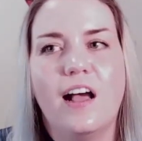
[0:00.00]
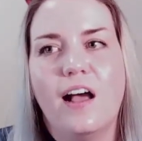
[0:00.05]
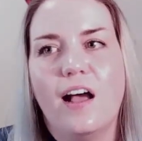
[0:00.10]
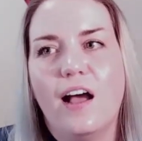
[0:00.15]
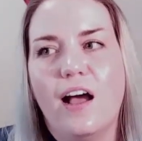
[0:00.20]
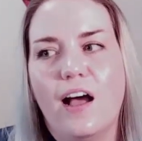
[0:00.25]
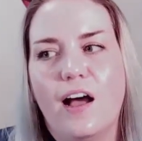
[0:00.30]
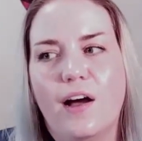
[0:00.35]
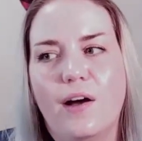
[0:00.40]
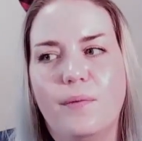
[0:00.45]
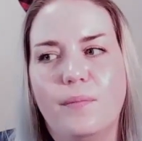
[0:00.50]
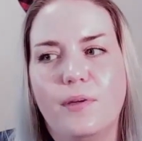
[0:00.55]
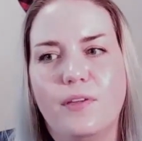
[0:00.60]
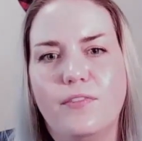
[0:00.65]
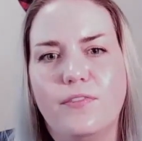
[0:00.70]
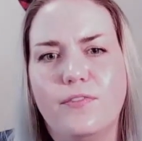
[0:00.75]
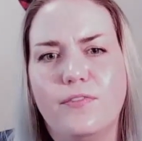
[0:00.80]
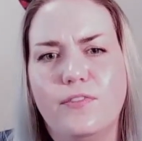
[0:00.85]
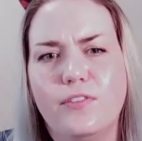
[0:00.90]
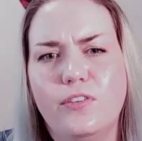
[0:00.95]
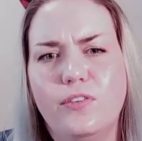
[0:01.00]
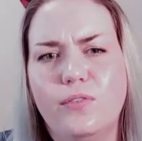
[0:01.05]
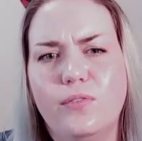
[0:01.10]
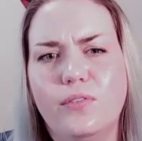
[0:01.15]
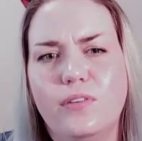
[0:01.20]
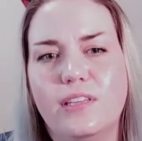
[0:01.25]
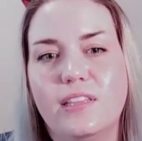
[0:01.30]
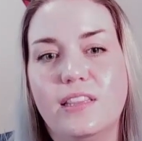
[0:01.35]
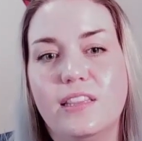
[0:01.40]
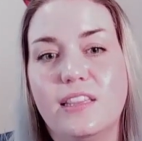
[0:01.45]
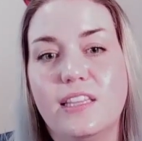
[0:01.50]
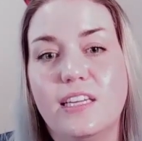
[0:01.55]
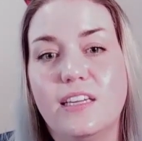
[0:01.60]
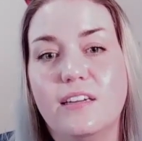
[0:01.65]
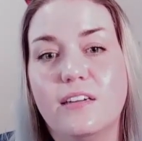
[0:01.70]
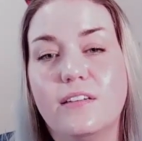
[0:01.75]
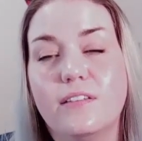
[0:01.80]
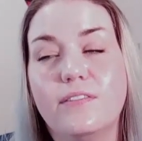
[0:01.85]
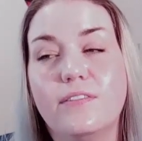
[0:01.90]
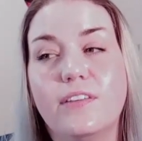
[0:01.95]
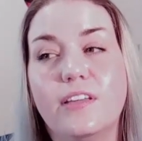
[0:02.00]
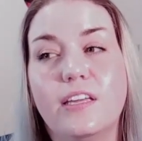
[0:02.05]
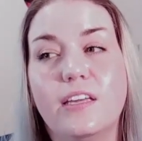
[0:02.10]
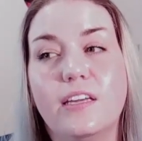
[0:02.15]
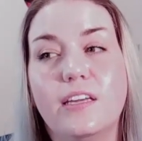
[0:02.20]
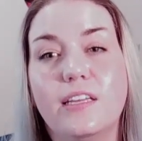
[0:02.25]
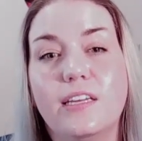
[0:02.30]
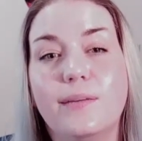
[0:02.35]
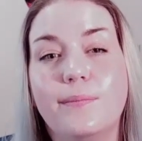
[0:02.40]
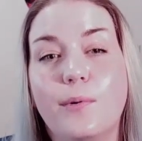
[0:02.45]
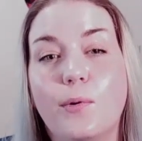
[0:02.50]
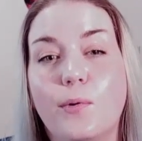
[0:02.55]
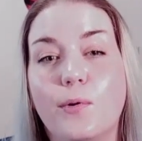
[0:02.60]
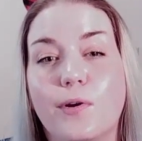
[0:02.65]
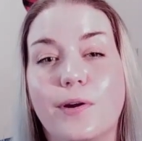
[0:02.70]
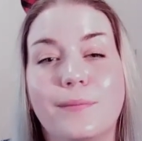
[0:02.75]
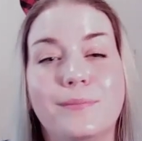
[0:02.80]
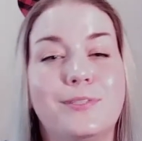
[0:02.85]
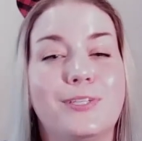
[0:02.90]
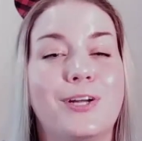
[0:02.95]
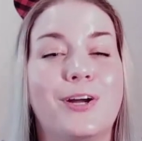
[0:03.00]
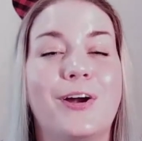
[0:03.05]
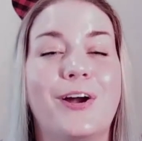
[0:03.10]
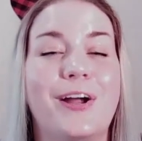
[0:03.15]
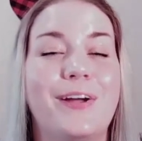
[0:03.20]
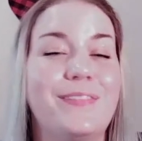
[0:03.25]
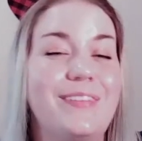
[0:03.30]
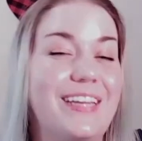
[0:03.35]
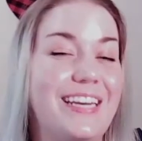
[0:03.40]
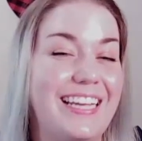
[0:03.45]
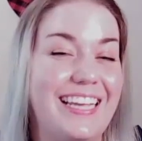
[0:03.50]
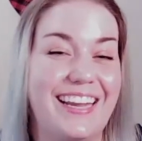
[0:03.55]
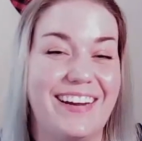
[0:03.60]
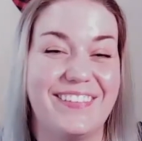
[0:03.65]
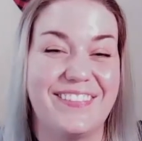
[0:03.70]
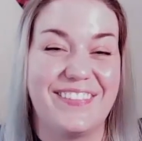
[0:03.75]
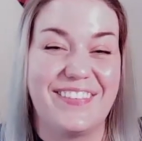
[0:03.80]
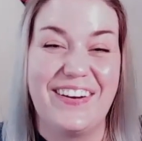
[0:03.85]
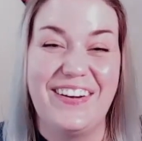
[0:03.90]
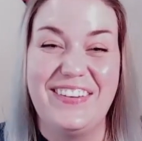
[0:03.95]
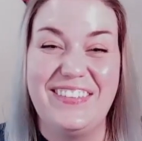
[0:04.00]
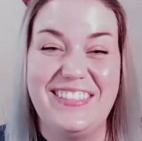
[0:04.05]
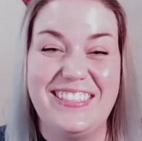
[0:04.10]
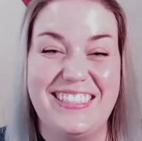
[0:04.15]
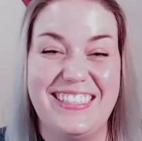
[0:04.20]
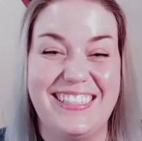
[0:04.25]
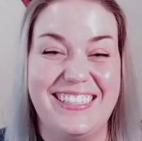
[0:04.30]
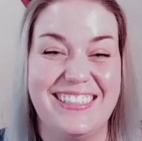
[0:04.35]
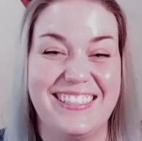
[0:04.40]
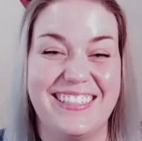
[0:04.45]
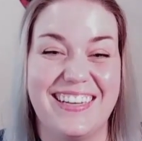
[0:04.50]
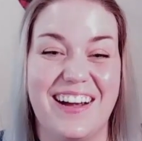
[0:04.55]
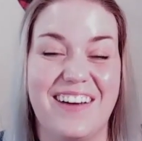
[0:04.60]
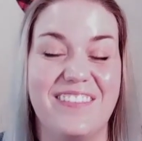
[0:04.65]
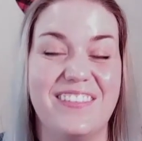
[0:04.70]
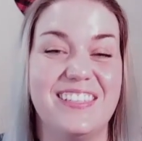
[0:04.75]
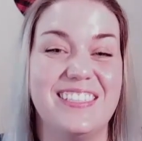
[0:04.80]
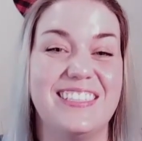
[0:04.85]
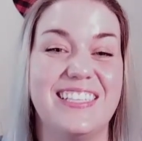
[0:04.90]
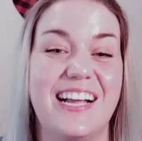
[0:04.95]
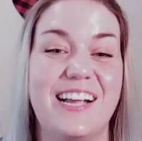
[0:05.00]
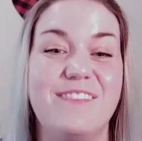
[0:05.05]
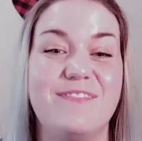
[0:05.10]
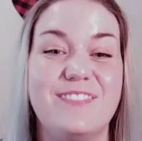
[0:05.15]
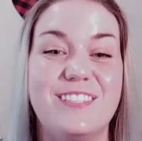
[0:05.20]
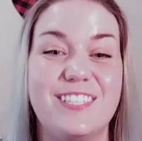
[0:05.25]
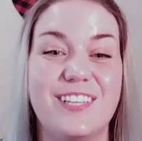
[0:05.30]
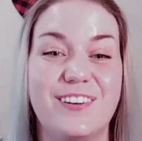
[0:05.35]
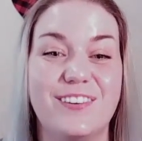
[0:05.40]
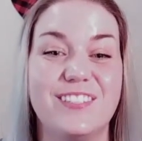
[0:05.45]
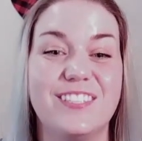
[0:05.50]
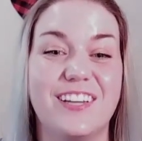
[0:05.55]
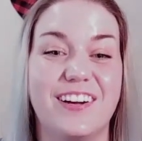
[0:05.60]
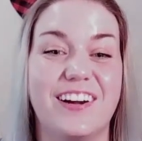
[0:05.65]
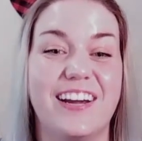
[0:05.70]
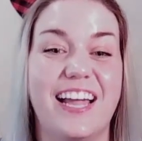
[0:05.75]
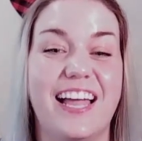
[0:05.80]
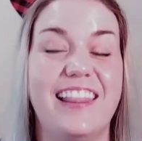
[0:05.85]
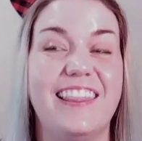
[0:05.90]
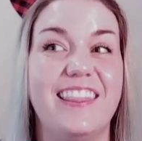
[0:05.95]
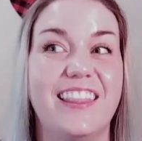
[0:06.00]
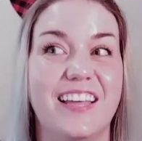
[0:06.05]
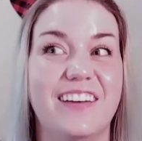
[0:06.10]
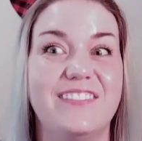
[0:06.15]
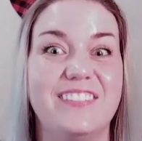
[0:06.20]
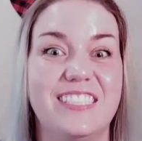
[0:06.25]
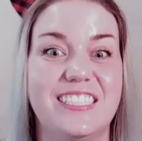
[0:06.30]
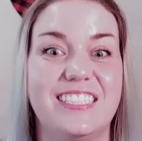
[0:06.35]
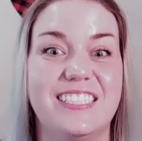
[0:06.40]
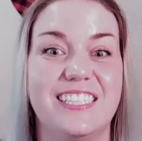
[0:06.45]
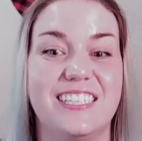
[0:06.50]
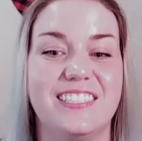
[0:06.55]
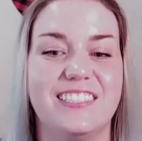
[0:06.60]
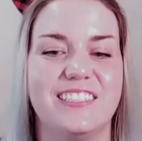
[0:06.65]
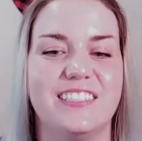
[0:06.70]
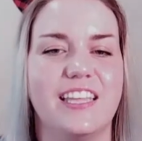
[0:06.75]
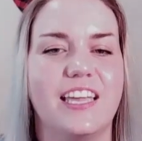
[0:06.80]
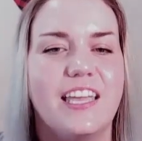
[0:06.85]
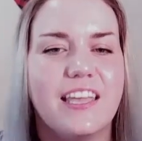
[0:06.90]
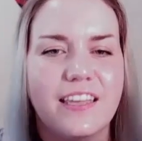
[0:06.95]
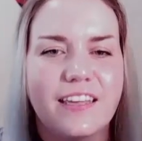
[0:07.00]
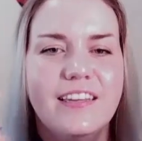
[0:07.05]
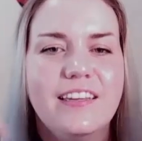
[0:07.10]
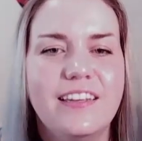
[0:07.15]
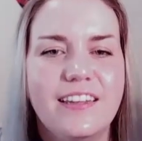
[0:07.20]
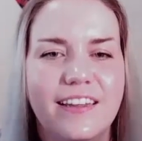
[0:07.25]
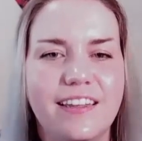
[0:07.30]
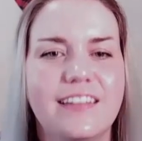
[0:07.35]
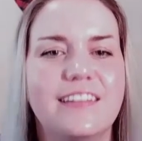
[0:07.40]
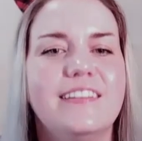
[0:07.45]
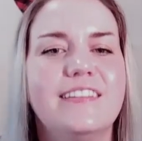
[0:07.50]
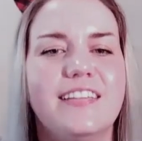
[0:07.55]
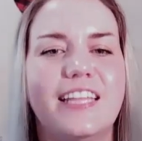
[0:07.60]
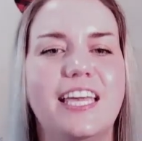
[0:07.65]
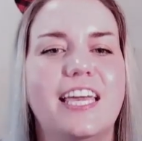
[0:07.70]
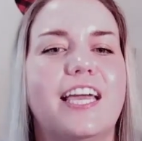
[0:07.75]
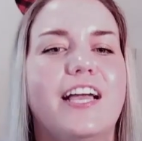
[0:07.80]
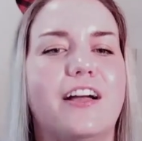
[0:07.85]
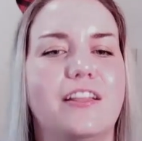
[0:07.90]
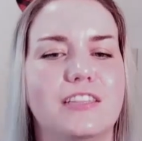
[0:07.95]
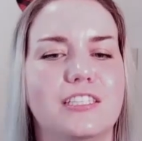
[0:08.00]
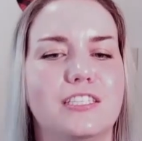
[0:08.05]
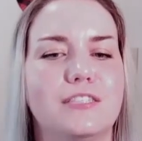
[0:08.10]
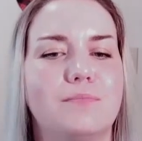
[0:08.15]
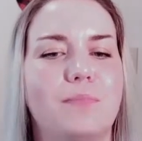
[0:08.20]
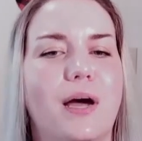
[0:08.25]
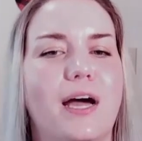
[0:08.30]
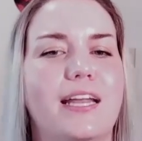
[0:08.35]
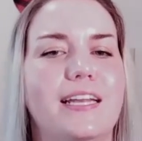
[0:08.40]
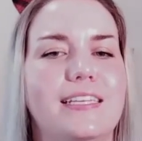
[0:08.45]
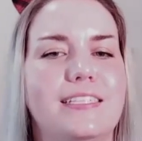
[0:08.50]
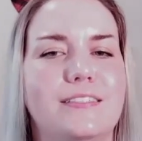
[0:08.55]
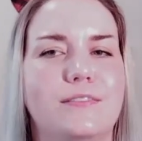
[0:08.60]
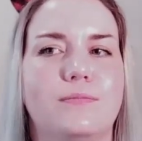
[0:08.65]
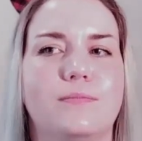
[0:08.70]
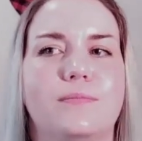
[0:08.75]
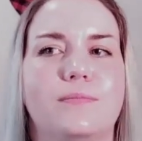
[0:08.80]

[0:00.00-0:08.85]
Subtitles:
If you can think of any more, I'm sure I'm gonna get roasted in the comments. I'm so sorry. I love Disney. I just like thinking on the spot isn't